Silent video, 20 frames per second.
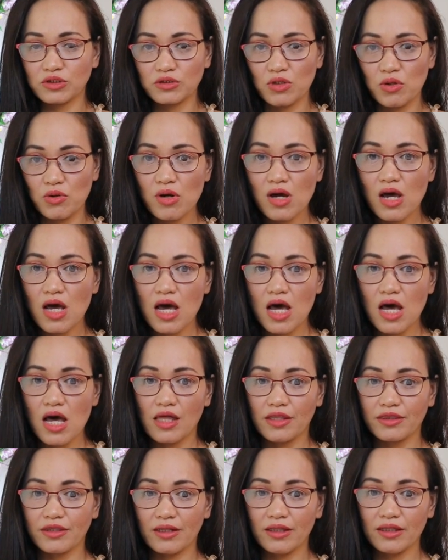So
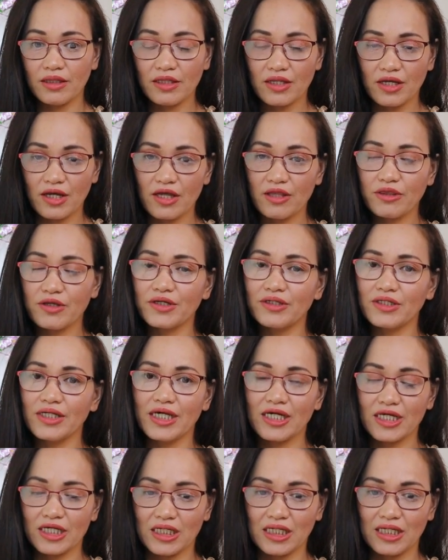the leather
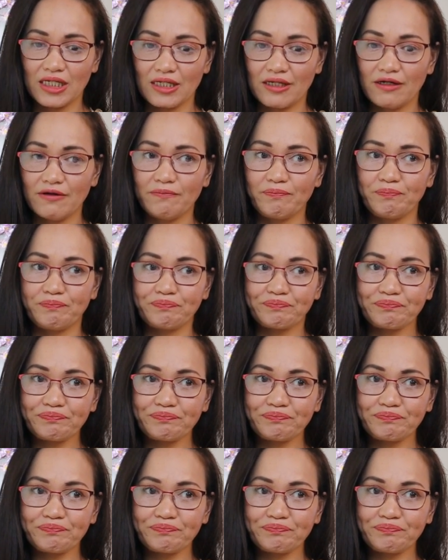here